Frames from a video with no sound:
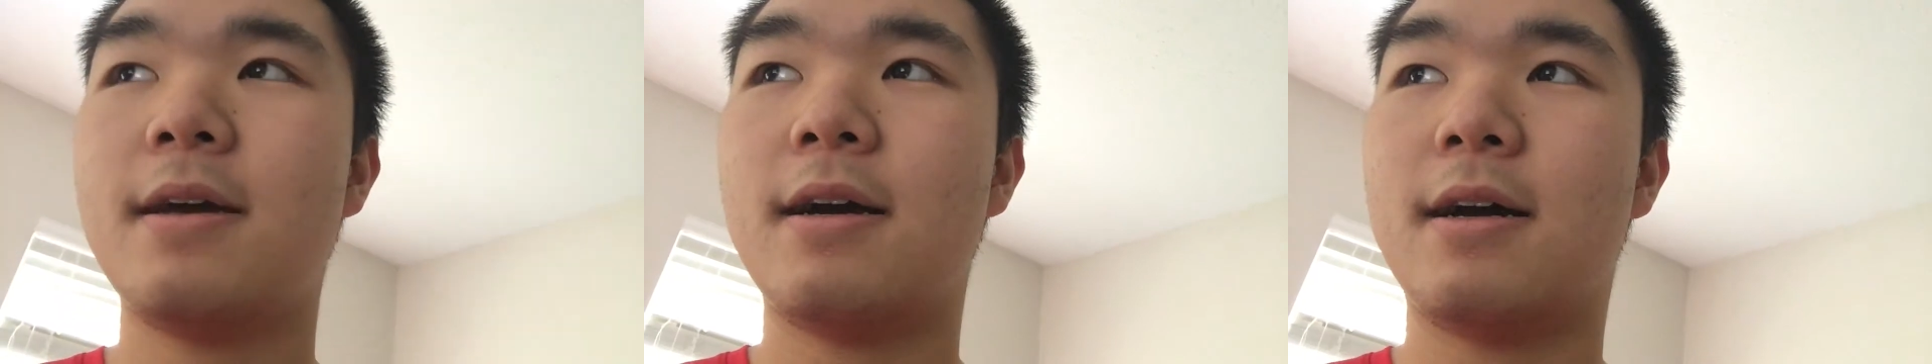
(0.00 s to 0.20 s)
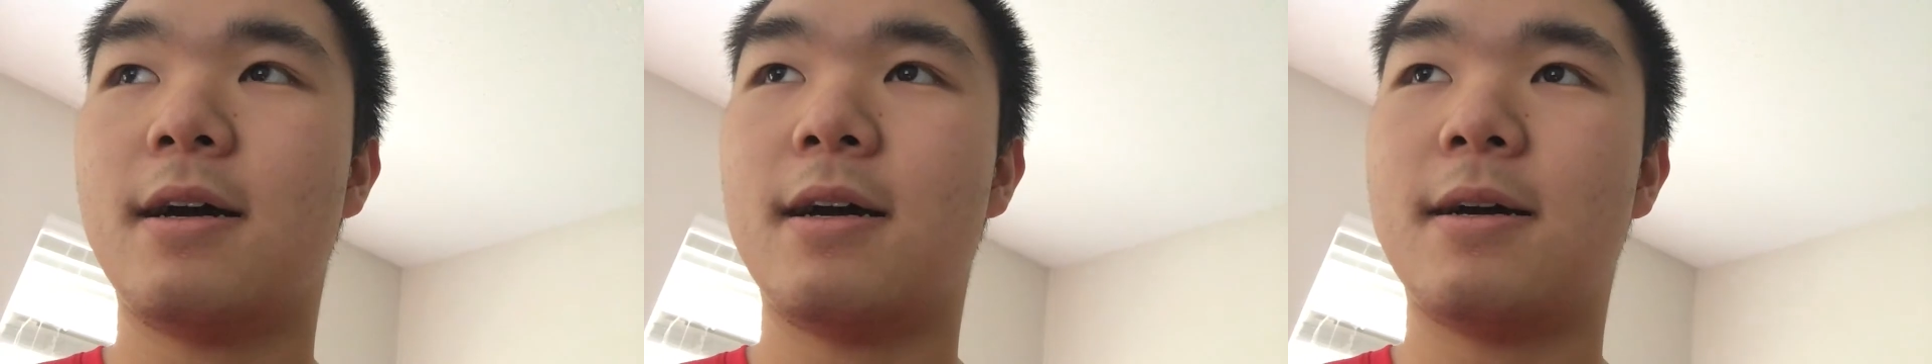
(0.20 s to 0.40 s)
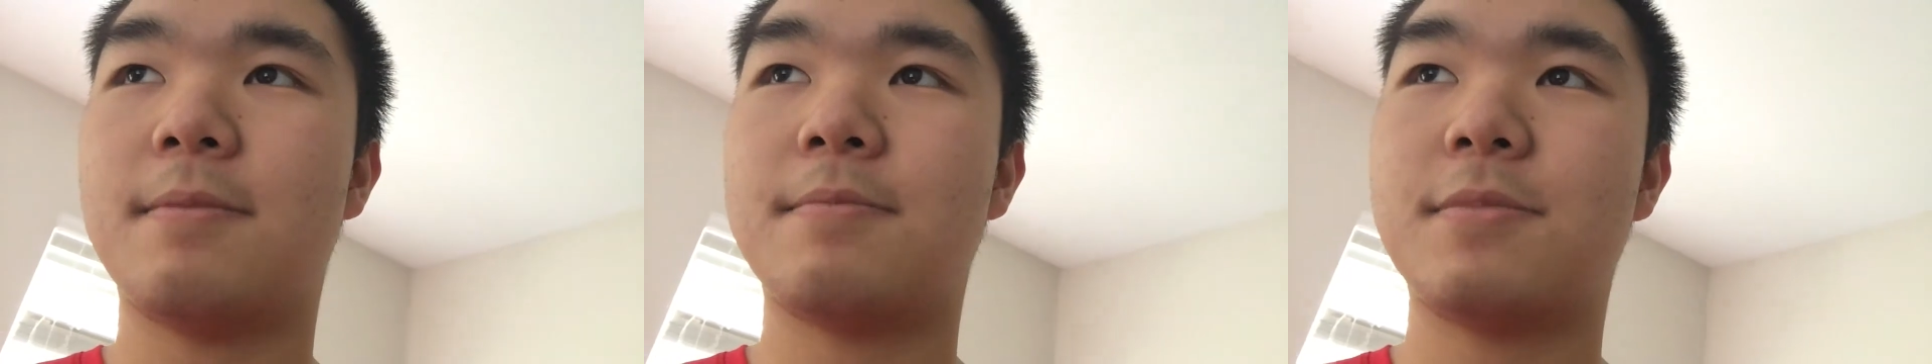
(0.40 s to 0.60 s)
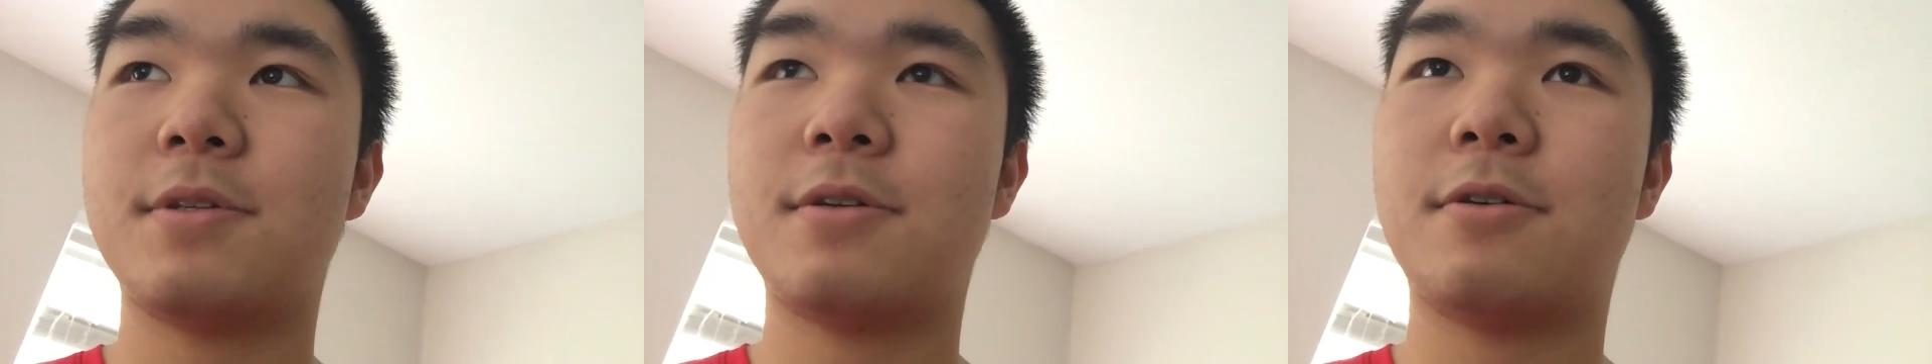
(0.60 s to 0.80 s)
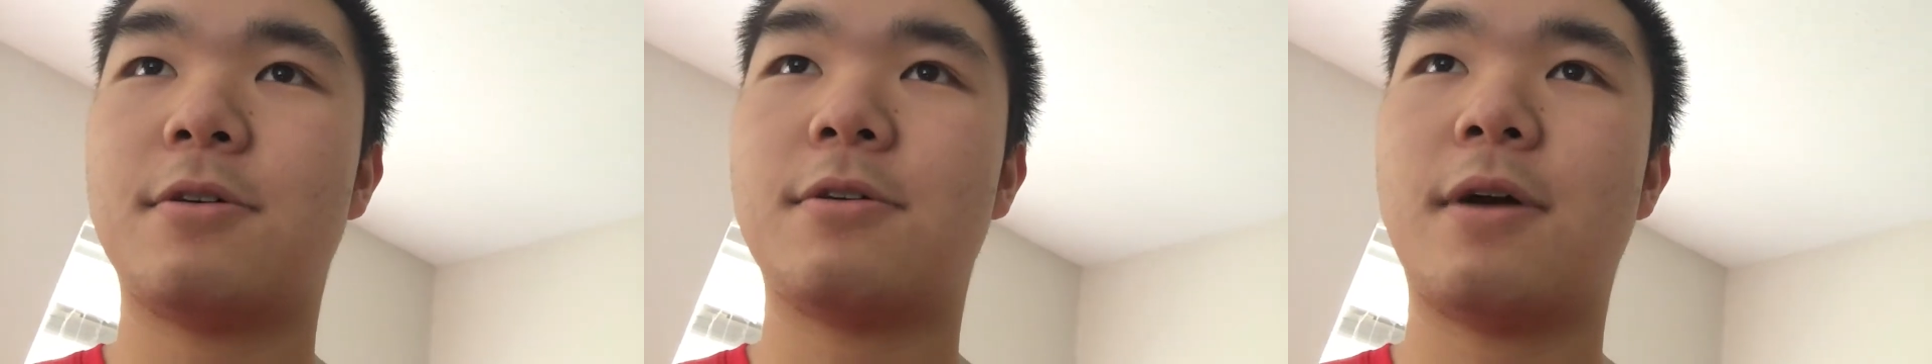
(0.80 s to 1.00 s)
Um,
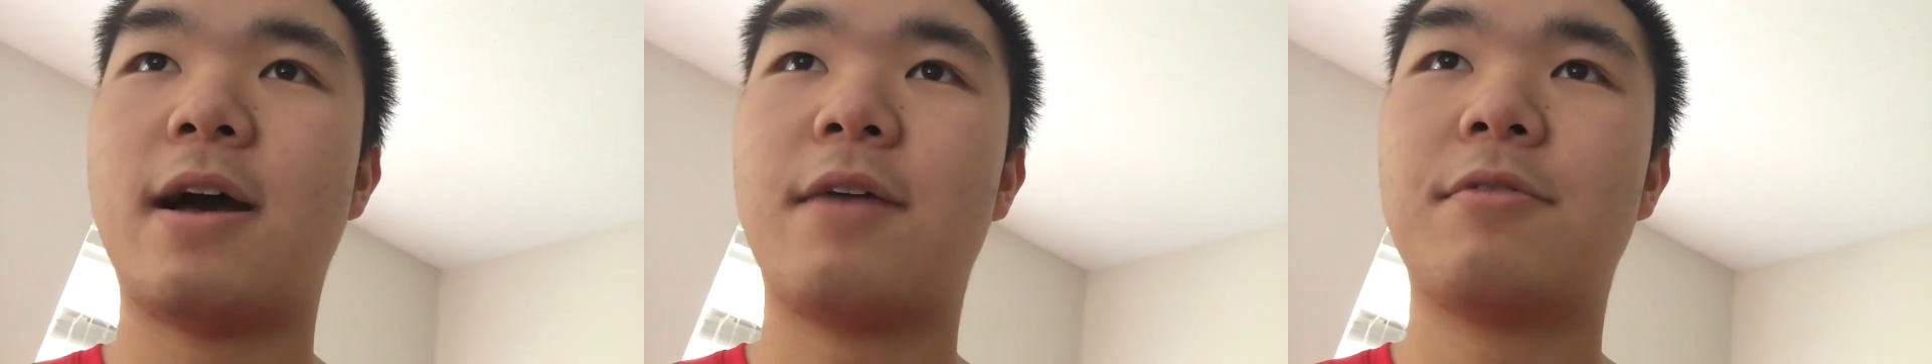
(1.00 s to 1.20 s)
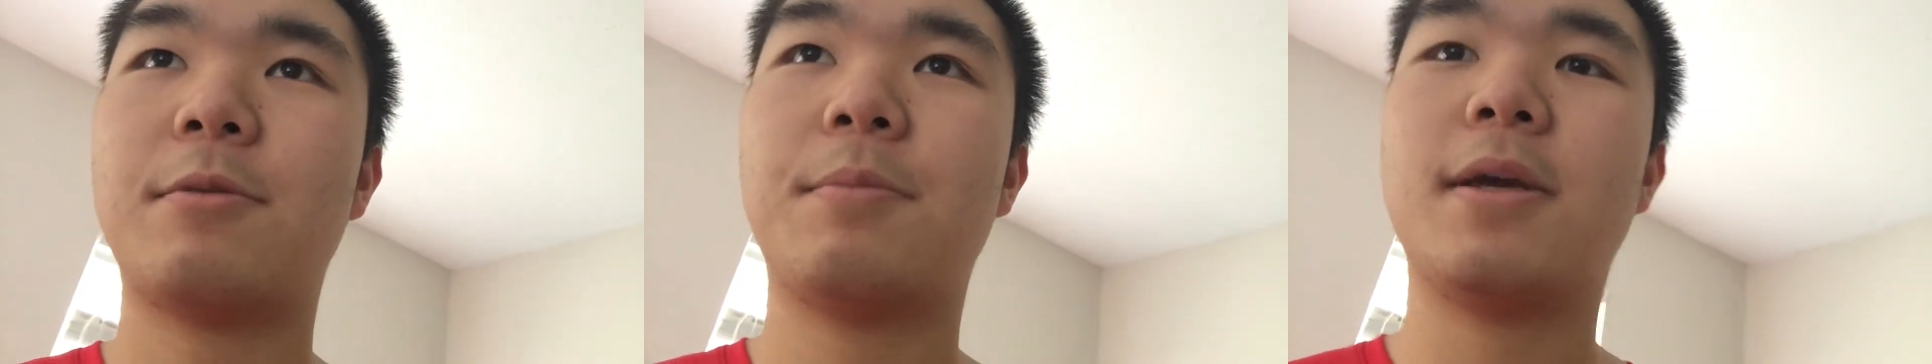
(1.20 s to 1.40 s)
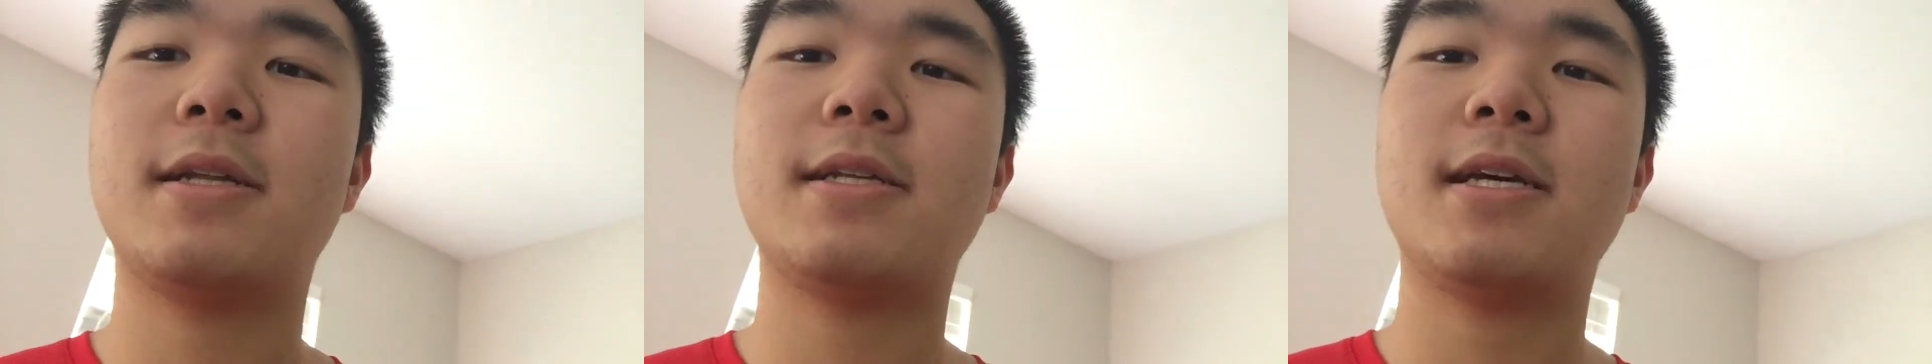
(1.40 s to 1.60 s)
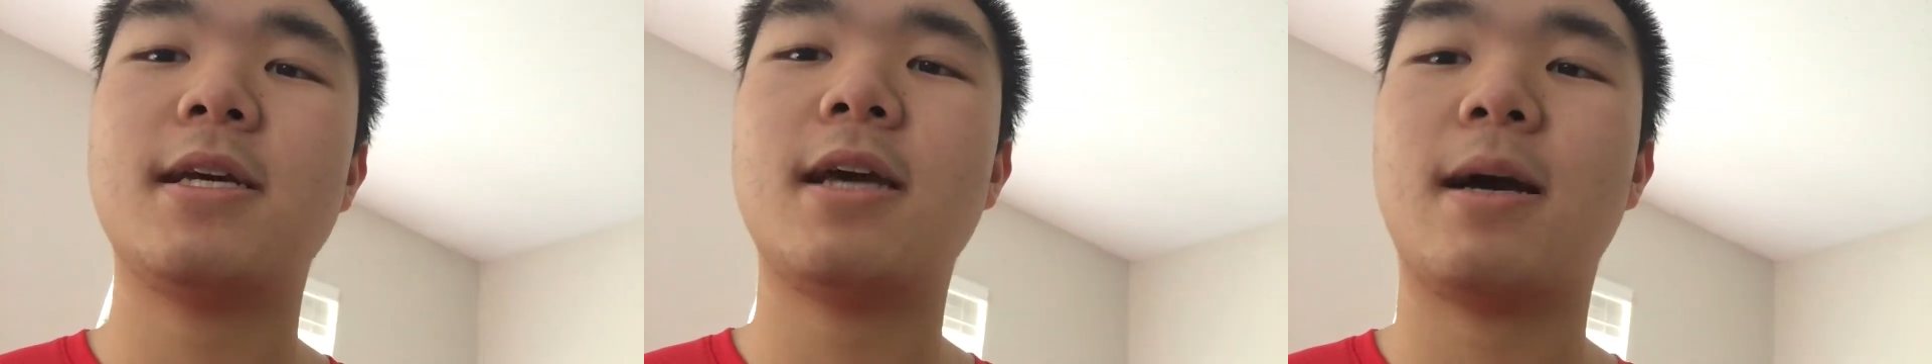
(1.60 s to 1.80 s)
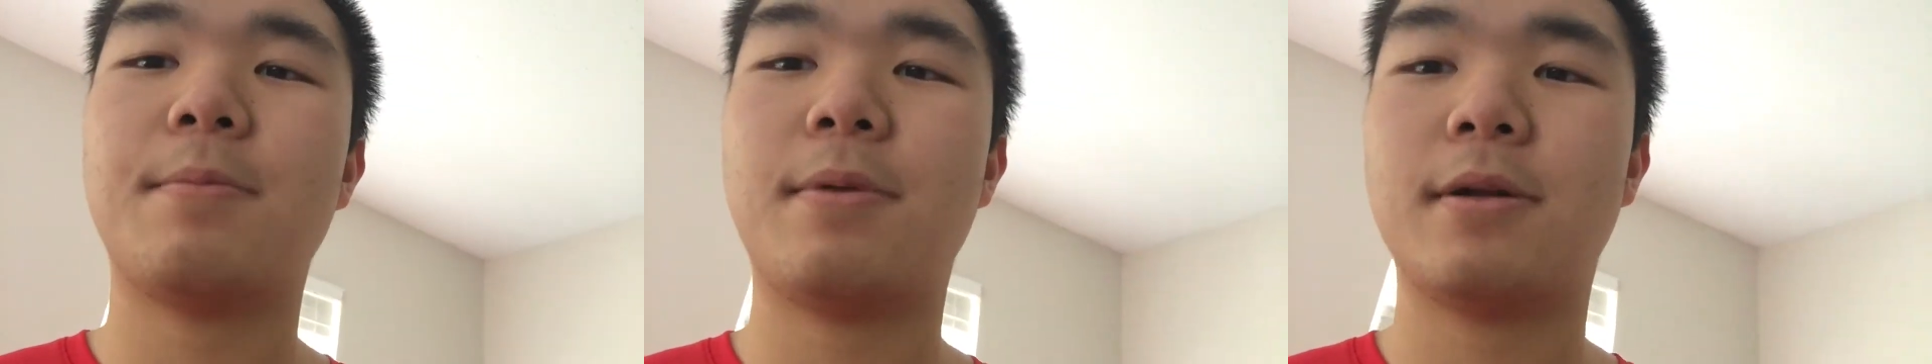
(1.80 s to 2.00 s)
so after
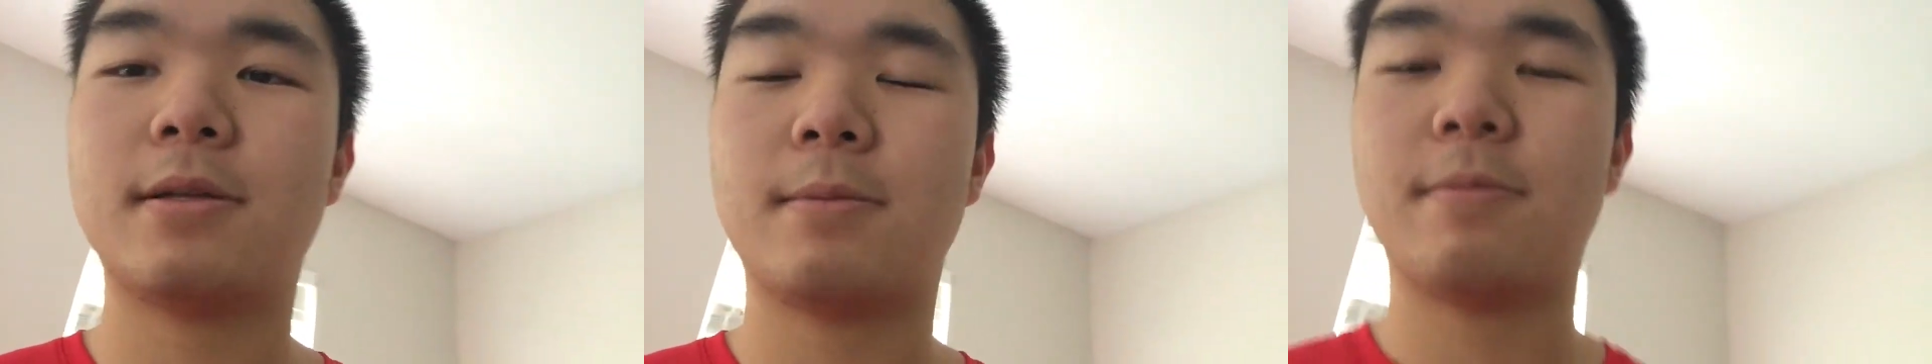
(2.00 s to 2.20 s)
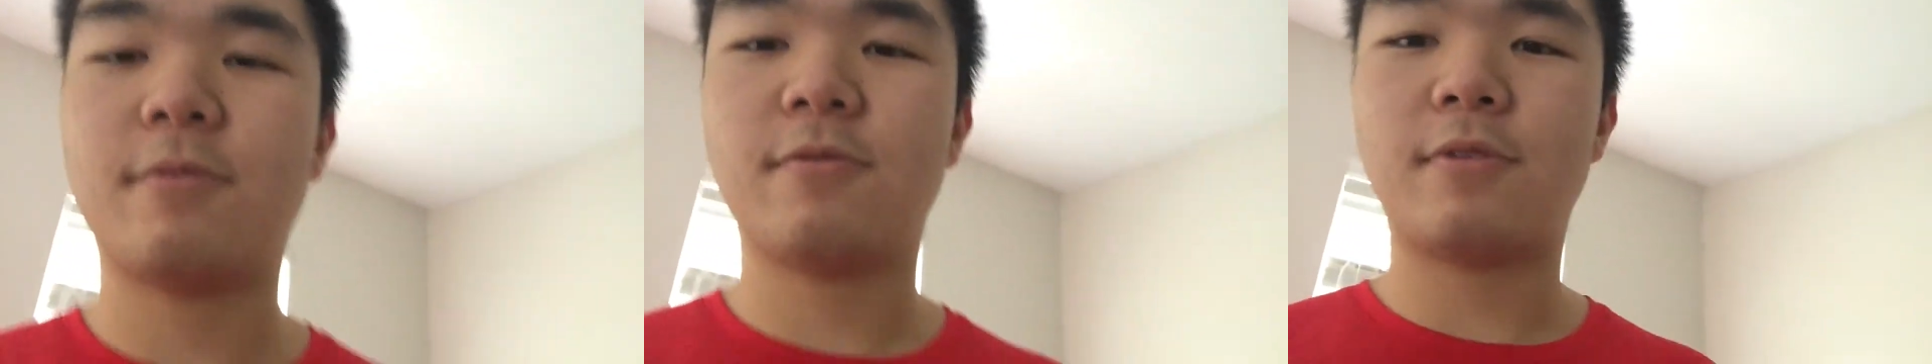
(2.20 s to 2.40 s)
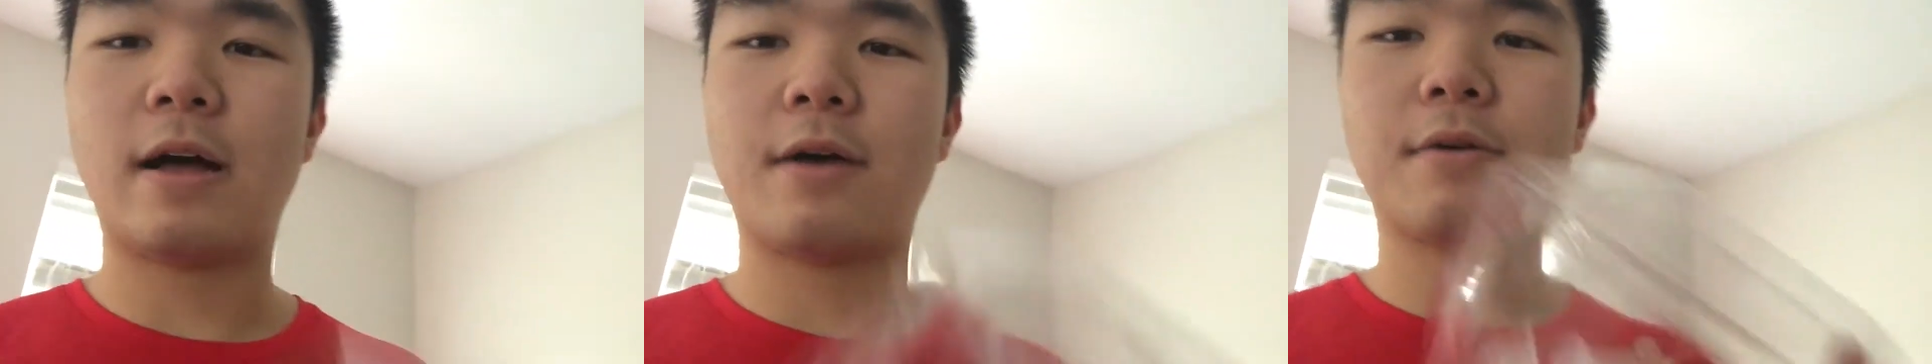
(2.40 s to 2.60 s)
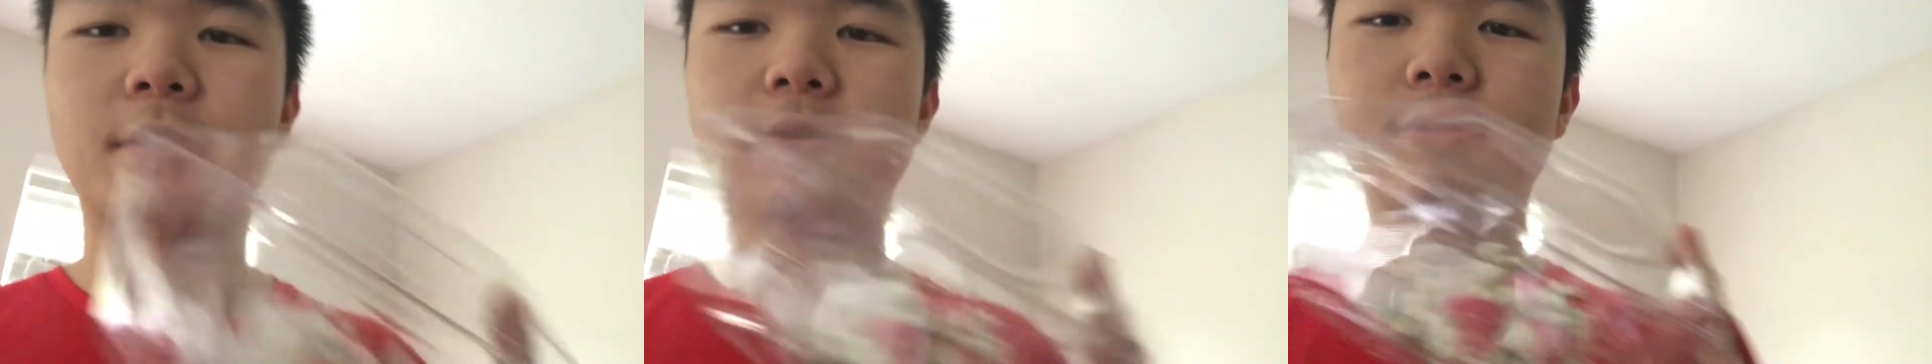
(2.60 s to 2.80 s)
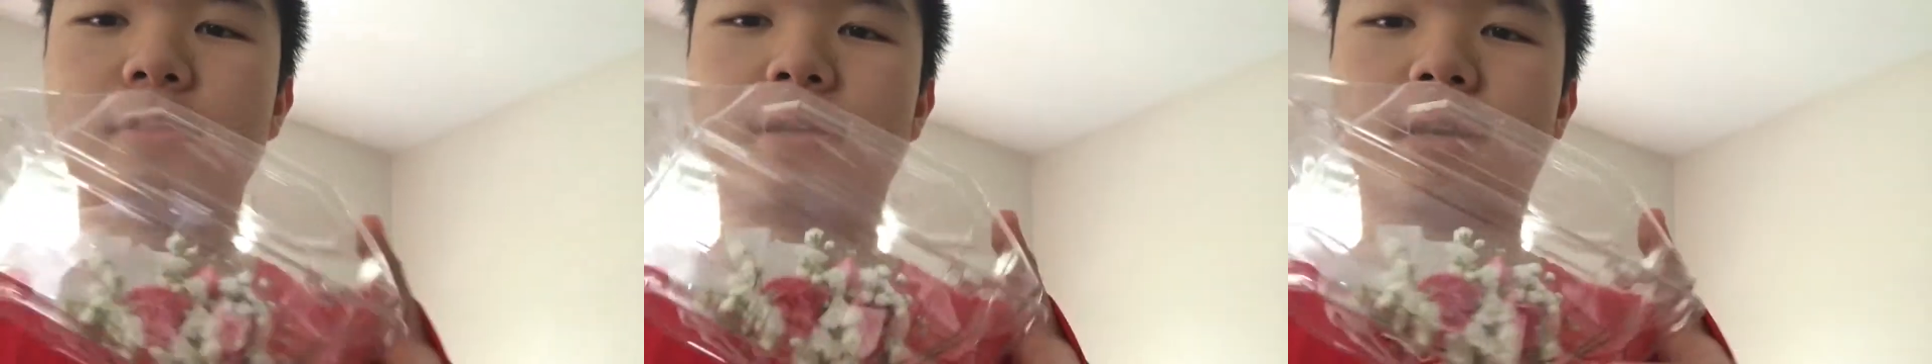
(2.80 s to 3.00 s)
PT, I picked up flowers.